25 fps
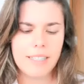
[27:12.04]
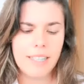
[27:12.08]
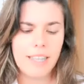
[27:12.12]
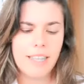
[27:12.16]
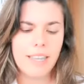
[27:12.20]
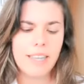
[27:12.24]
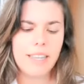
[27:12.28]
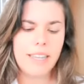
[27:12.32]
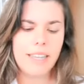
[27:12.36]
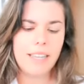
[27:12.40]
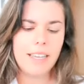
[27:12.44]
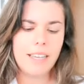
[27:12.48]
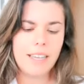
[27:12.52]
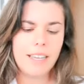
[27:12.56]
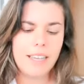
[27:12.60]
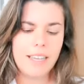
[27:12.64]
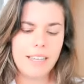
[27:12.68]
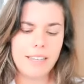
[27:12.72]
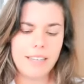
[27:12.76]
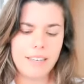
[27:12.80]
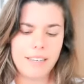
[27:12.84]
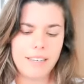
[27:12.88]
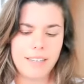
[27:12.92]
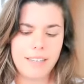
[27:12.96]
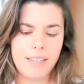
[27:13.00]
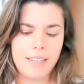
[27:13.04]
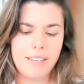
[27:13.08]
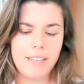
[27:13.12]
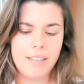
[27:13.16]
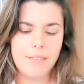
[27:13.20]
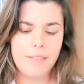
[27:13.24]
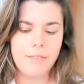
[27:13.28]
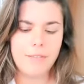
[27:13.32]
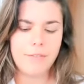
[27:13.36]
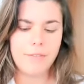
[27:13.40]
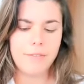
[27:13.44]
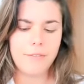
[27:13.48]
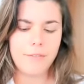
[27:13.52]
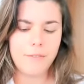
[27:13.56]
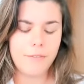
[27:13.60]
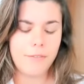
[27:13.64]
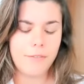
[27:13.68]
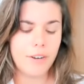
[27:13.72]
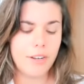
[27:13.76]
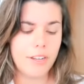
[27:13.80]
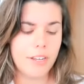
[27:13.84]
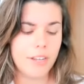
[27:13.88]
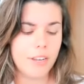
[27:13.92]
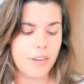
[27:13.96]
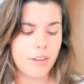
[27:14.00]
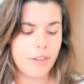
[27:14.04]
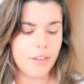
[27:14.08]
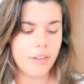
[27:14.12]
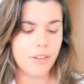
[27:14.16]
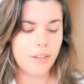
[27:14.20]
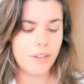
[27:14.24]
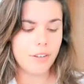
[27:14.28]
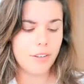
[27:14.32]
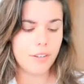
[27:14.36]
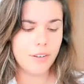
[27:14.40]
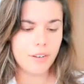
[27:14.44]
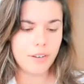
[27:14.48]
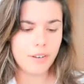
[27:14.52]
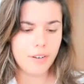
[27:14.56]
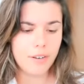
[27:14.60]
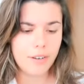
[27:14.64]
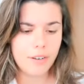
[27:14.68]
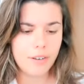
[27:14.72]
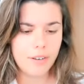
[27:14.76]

That line is freaking good.